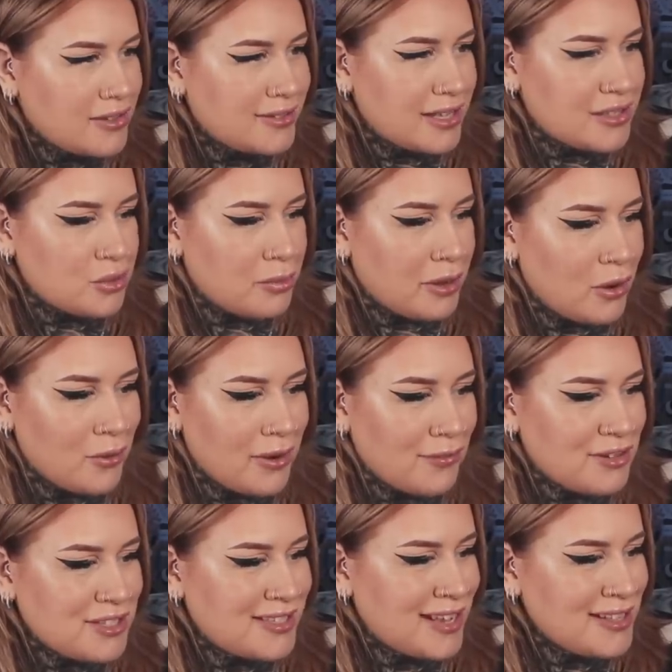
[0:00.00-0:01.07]
stencil peel,
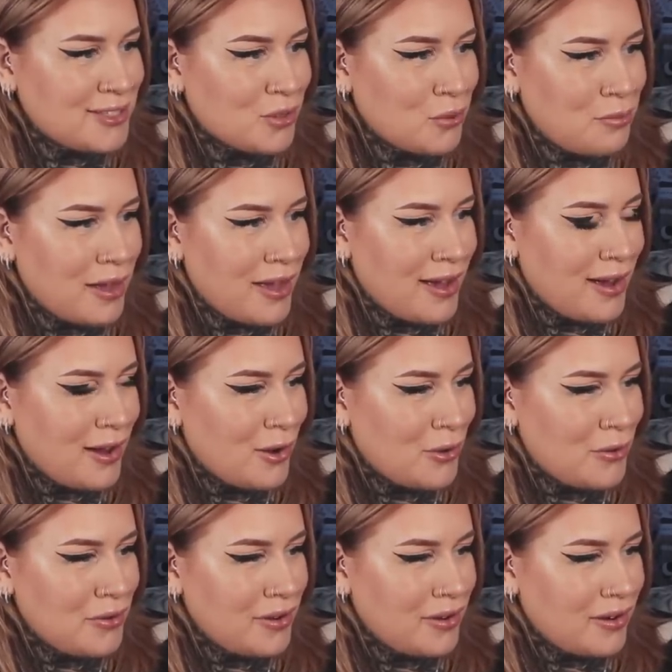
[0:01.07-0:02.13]
love a stencil
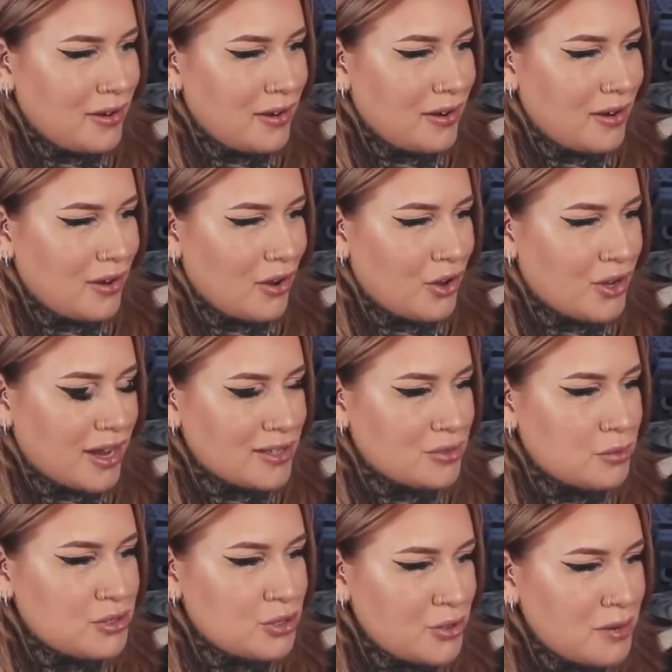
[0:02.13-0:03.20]
peel. Okay, so
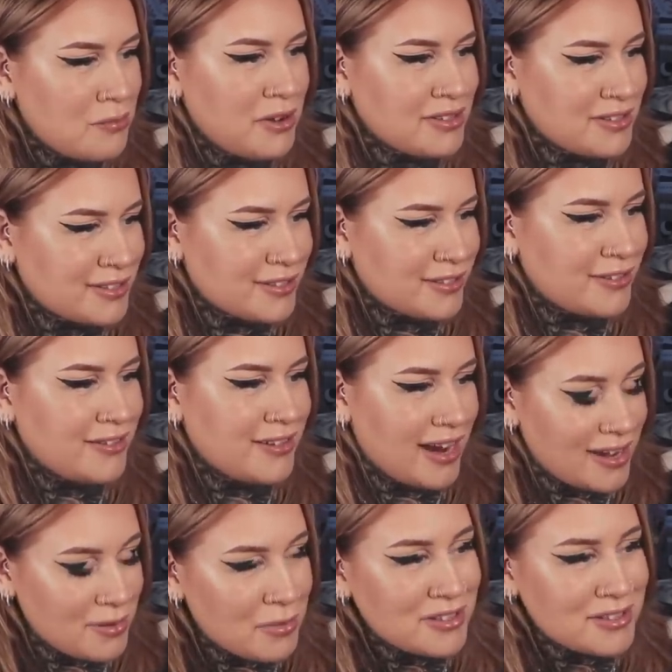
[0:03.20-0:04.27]
we're doing a Munson,
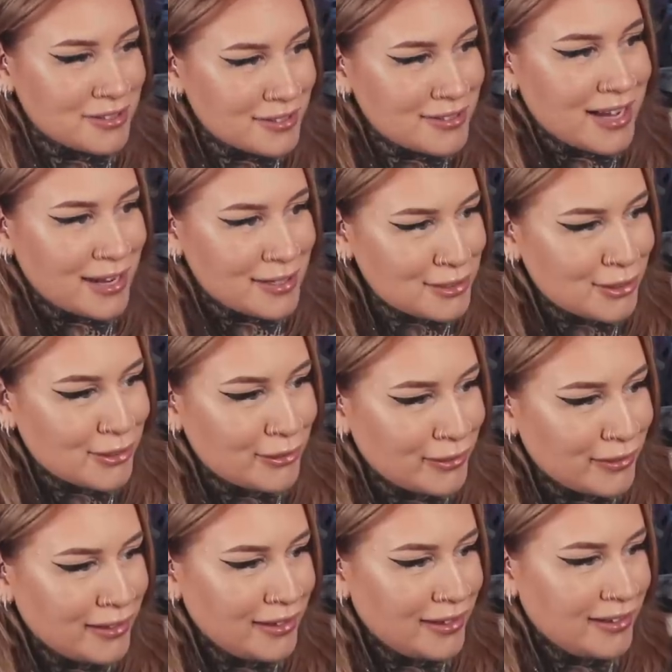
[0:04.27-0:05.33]
Eddie Munson tattoo.